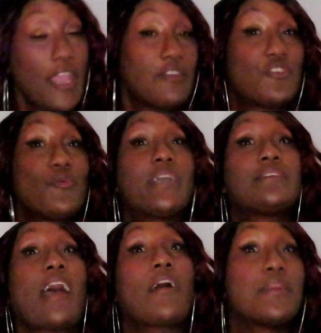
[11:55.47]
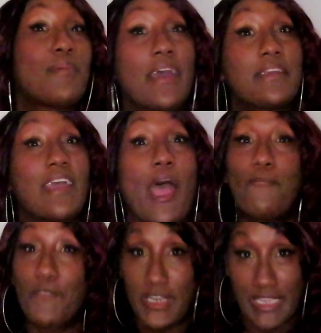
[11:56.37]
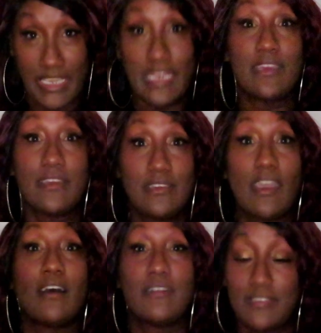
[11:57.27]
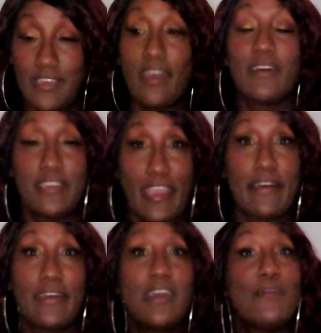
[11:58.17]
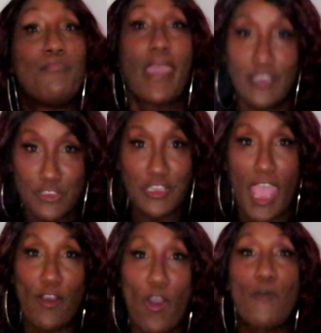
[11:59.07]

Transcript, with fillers: if Sharika talking about it, I'm finna get it. Yeah, yeah, yeah. Make sure y'all